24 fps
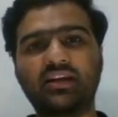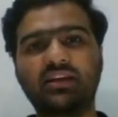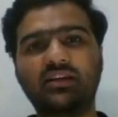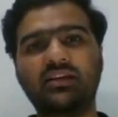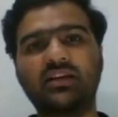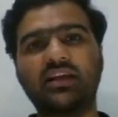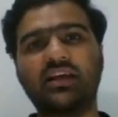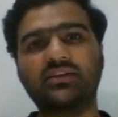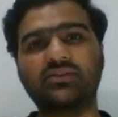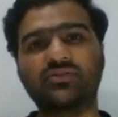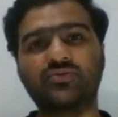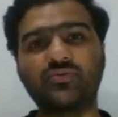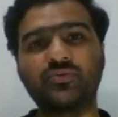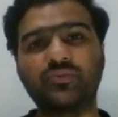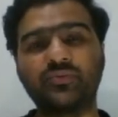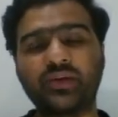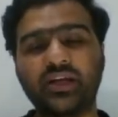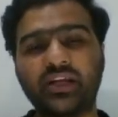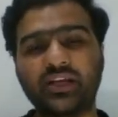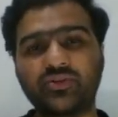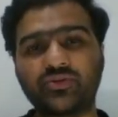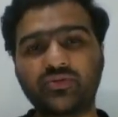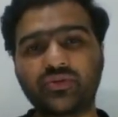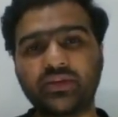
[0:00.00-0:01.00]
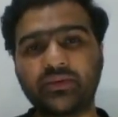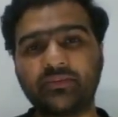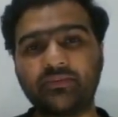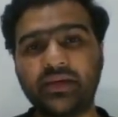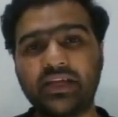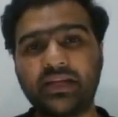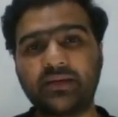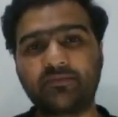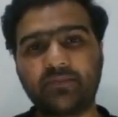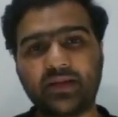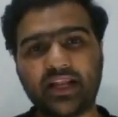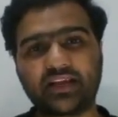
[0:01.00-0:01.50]
classroom into the
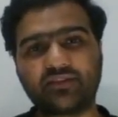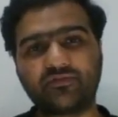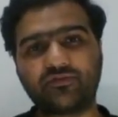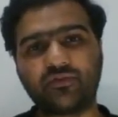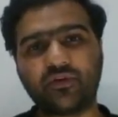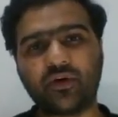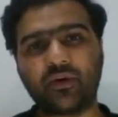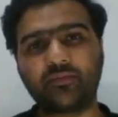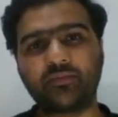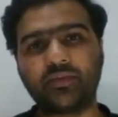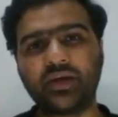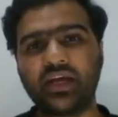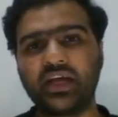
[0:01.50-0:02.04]
Meet platform